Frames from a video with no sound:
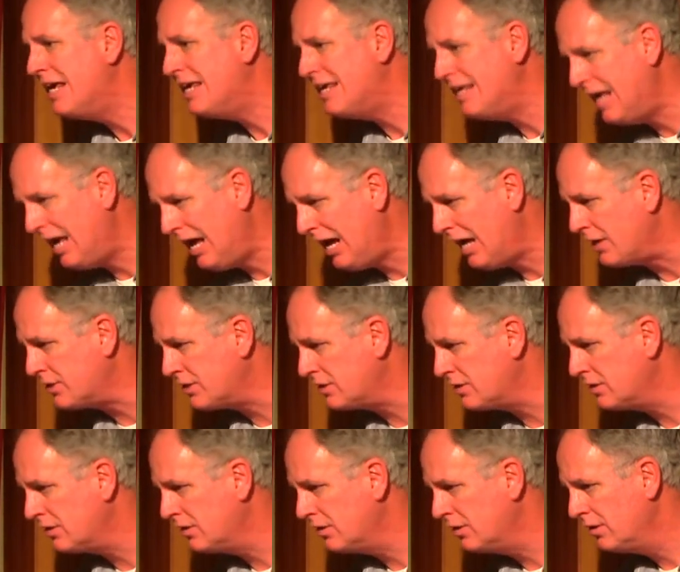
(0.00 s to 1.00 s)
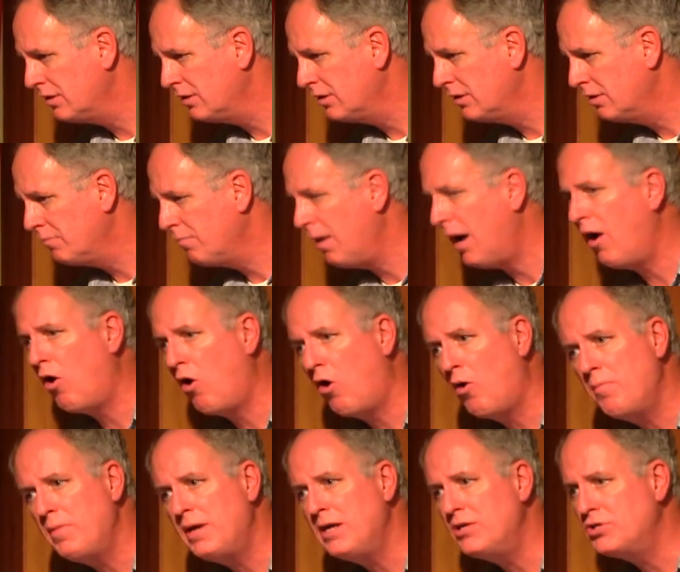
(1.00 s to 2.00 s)
Yes. By
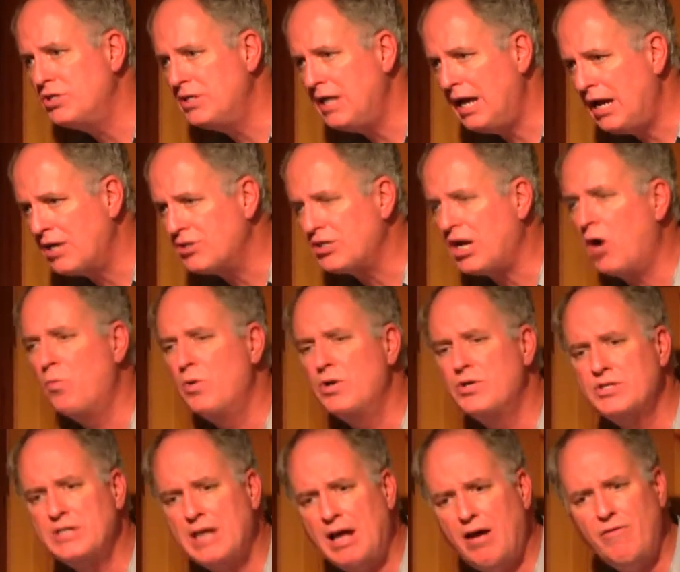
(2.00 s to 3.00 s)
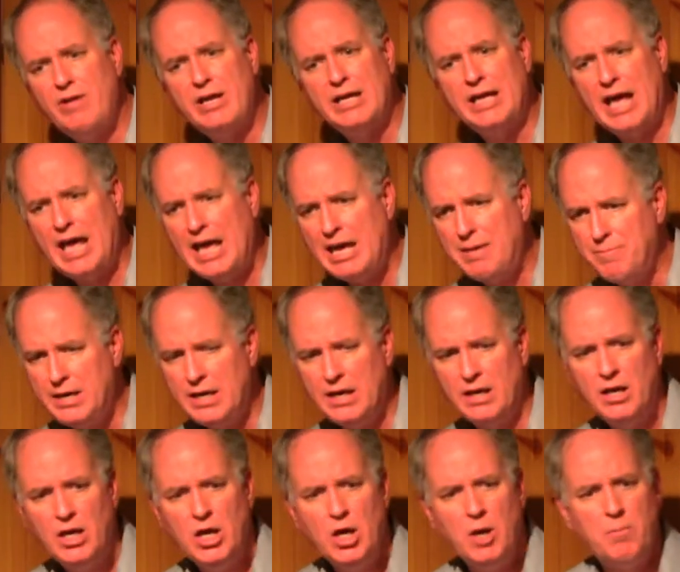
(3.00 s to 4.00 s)
all means, yes, a resounding amen.